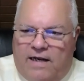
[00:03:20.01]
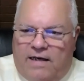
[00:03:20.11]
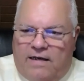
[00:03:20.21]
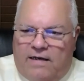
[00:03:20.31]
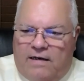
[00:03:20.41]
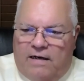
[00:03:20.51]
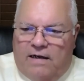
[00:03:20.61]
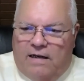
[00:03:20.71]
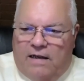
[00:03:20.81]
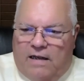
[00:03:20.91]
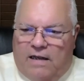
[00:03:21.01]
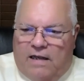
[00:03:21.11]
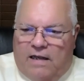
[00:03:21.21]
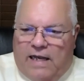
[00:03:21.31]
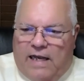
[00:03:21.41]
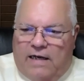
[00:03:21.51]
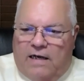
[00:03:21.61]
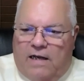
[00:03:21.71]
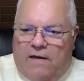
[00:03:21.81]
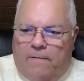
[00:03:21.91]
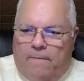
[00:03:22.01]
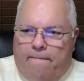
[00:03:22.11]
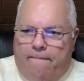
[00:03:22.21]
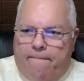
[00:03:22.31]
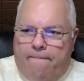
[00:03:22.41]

And and um,